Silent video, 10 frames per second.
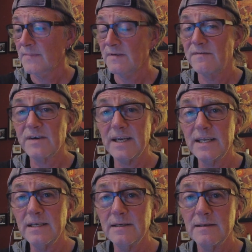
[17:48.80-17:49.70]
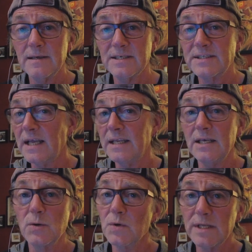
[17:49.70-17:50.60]
Freddie, a steady
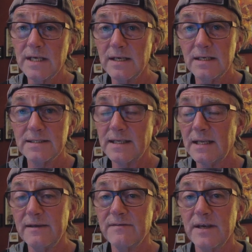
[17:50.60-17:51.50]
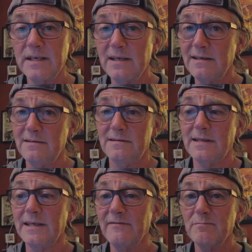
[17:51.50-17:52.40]
goalie. Steady Freddie.
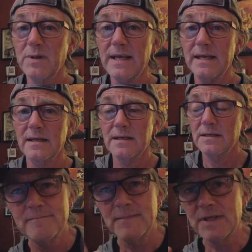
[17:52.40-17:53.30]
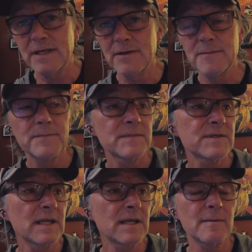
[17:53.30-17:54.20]
Didn't even play. But there you go.
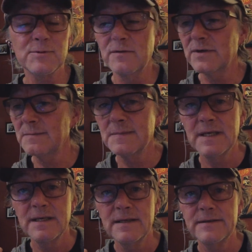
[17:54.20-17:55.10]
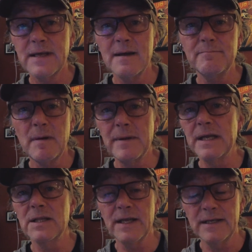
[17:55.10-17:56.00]
Stanley Cup's over. Tampa Bay
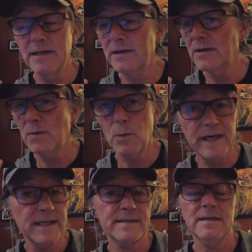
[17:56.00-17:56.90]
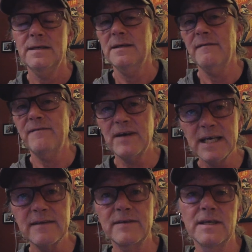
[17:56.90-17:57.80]
Lightning win it.
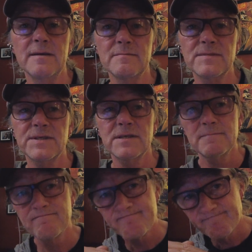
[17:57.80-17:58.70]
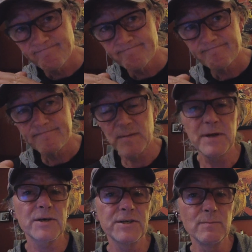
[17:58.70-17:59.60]
5 games. The
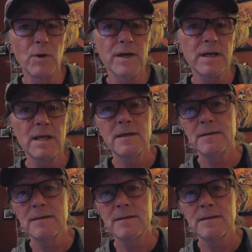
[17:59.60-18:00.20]
better team won.